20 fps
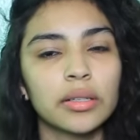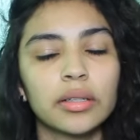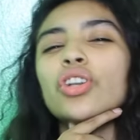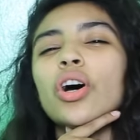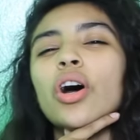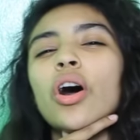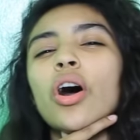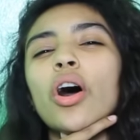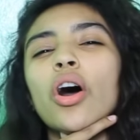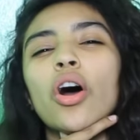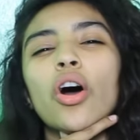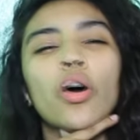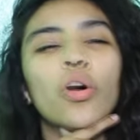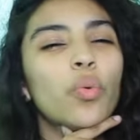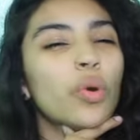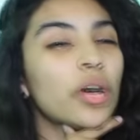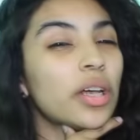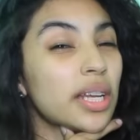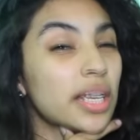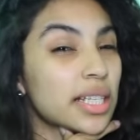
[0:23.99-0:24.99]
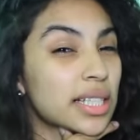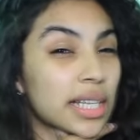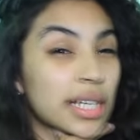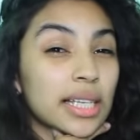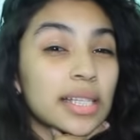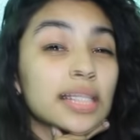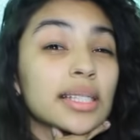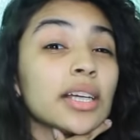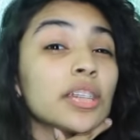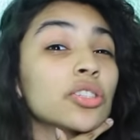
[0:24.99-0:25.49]
So, what is an
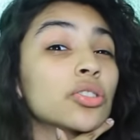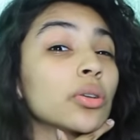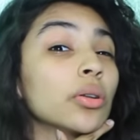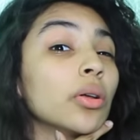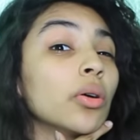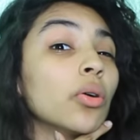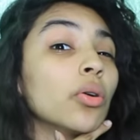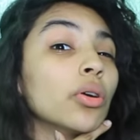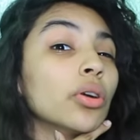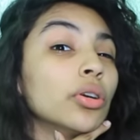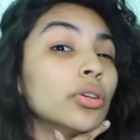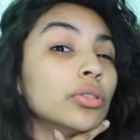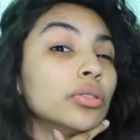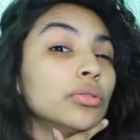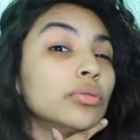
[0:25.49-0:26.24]
essential oil?